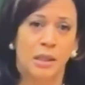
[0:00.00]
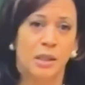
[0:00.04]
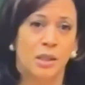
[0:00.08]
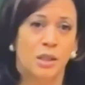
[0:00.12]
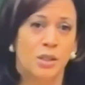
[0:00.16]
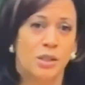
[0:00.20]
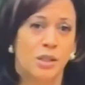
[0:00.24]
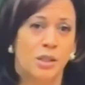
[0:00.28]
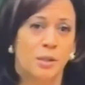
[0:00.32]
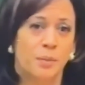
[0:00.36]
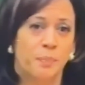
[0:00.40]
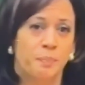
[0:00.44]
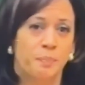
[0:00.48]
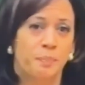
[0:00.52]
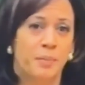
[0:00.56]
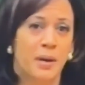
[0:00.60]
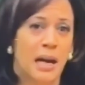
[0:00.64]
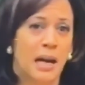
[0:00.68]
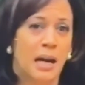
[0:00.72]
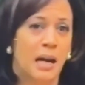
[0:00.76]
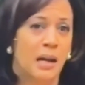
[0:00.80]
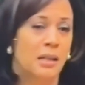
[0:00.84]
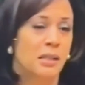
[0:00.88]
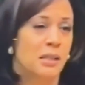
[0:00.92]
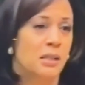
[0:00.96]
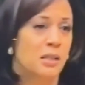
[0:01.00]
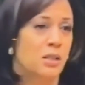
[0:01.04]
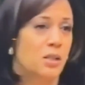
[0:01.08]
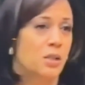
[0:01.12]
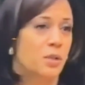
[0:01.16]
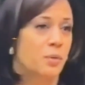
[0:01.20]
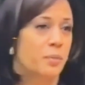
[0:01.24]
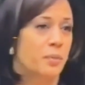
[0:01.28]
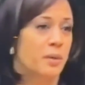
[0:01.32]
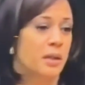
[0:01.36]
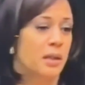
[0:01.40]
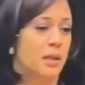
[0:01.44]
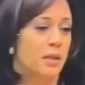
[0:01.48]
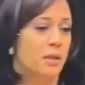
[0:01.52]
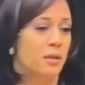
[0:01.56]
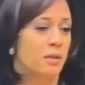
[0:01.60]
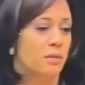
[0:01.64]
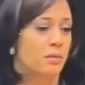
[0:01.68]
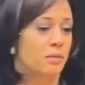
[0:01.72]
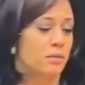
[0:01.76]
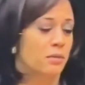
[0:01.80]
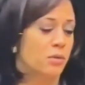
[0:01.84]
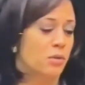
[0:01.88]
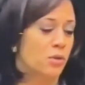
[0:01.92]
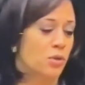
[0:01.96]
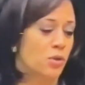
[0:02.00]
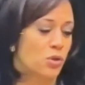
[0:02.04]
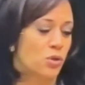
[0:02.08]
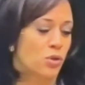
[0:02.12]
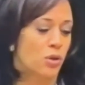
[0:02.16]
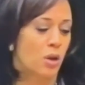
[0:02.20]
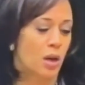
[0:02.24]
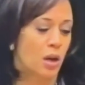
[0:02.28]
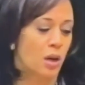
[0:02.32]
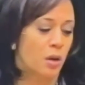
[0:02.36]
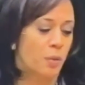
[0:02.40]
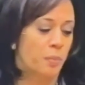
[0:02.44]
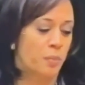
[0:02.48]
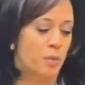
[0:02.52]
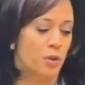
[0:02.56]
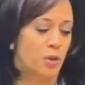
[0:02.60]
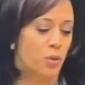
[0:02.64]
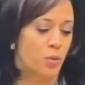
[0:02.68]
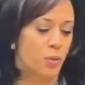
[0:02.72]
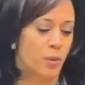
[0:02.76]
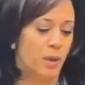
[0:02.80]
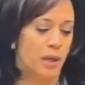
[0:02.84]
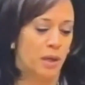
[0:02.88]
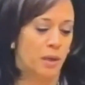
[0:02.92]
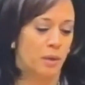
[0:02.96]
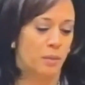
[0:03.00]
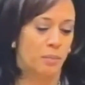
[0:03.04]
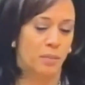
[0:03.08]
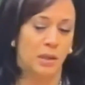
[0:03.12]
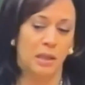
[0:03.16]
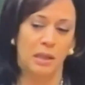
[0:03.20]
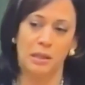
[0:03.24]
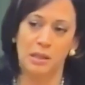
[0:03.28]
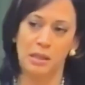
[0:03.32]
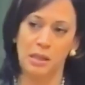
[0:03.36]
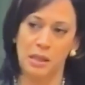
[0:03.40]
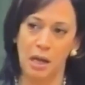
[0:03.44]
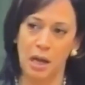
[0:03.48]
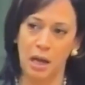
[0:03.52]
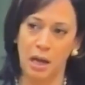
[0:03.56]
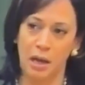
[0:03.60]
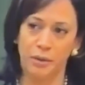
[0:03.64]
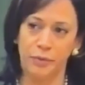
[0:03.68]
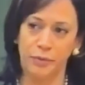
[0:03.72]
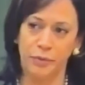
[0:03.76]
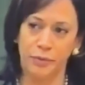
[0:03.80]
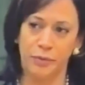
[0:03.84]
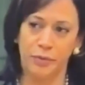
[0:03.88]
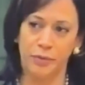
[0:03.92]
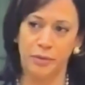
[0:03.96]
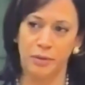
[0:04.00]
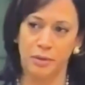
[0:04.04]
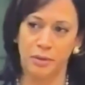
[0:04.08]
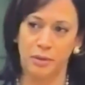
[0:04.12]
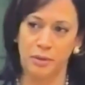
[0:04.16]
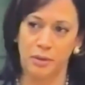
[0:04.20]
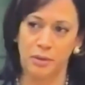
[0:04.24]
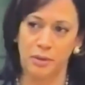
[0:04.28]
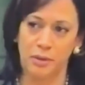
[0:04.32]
There's a balance to be struck between being tough